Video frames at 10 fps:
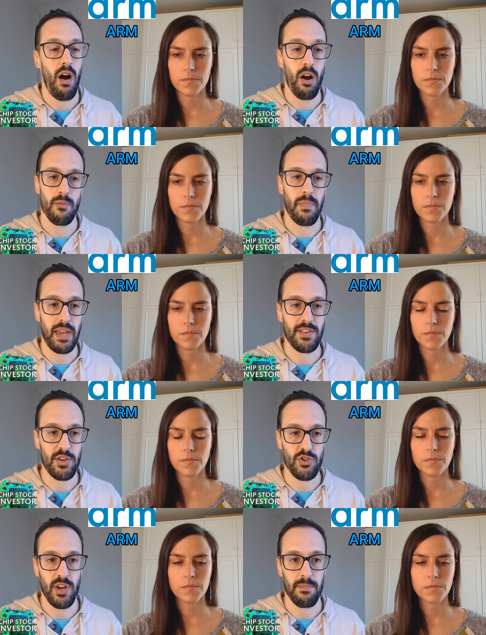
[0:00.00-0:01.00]
Speaker 1: ARM
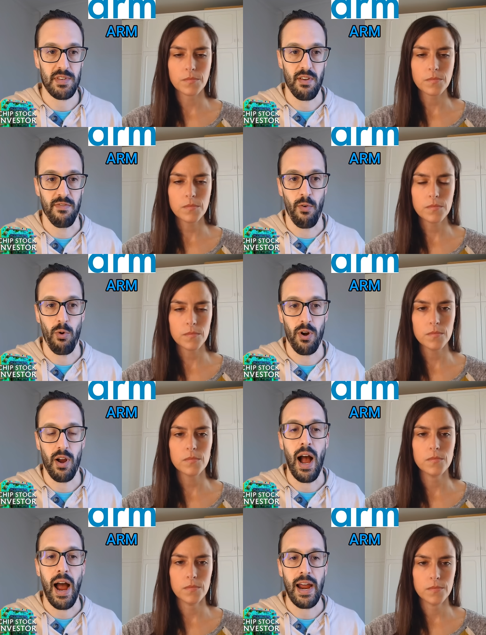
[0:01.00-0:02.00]
based chips
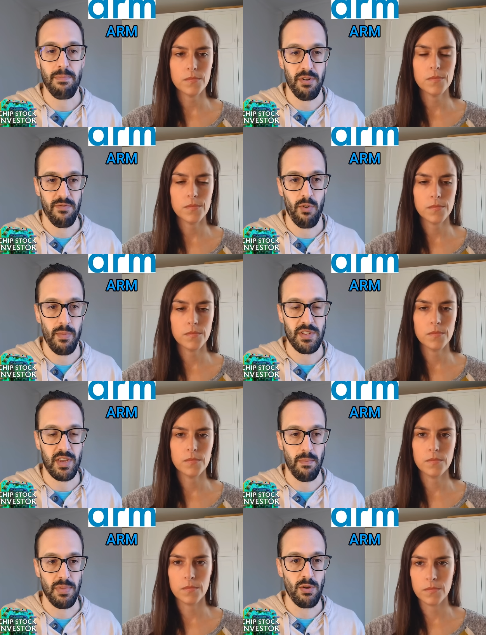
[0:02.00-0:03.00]
for high
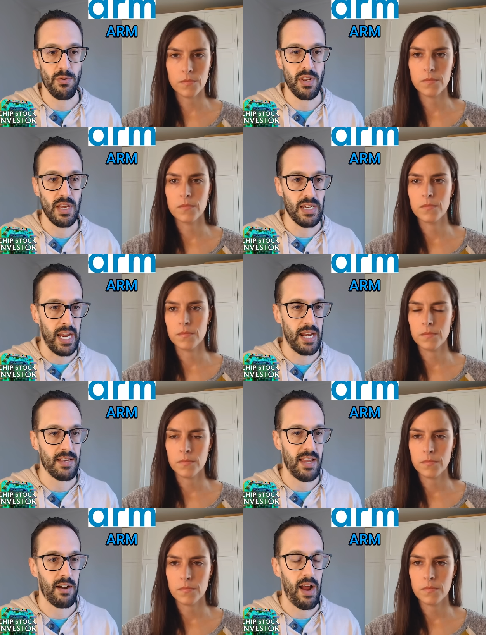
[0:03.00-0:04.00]
performance compute
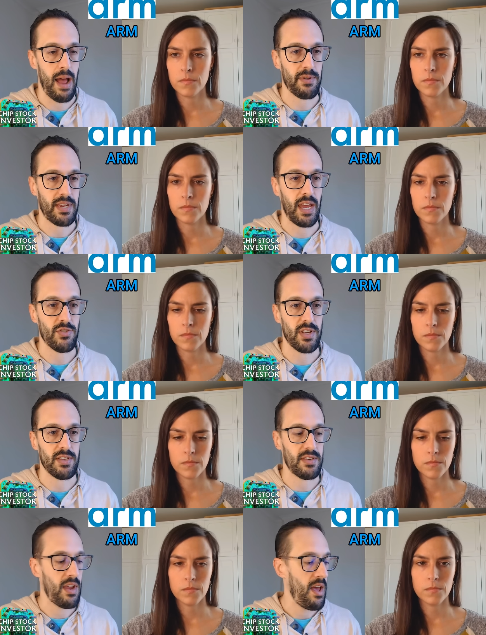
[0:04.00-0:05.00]
data center
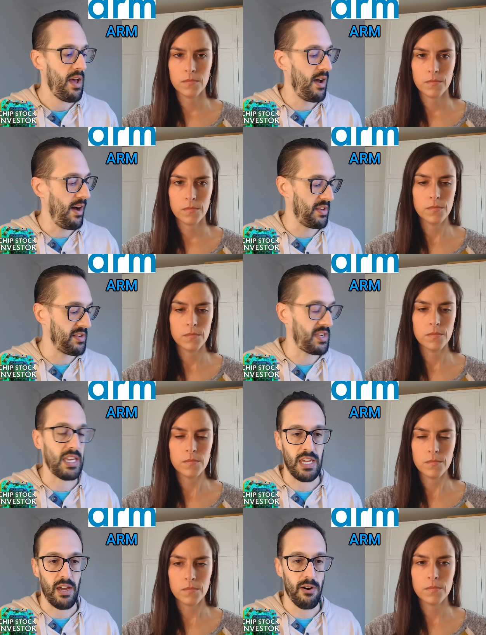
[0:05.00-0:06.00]
applications.
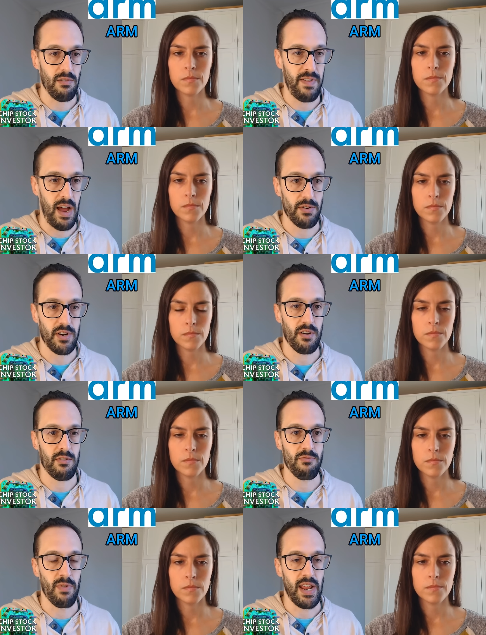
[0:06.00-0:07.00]
CEO,
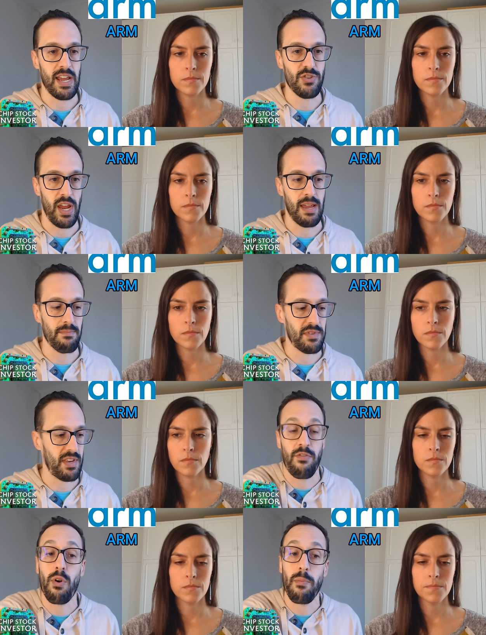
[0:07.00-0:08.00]
founder Renee
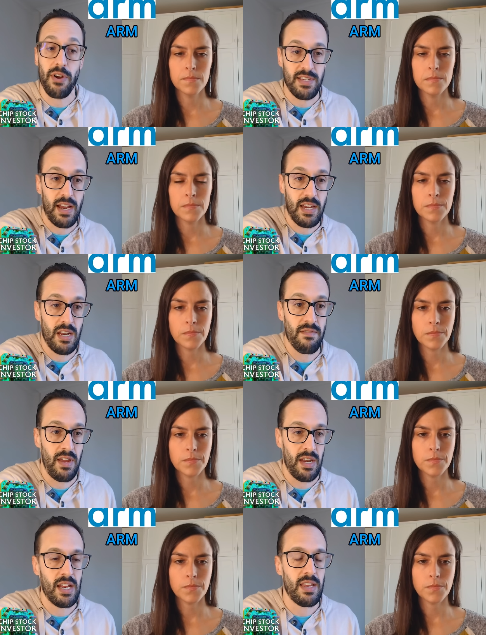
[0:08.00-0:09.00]
James, former
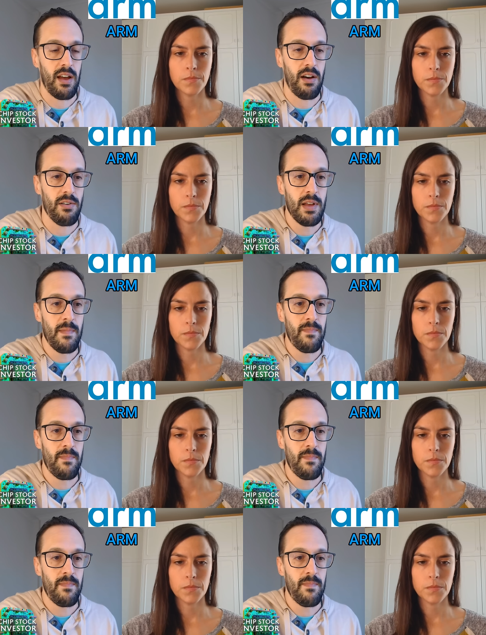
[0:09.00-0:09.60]
executive at Intel.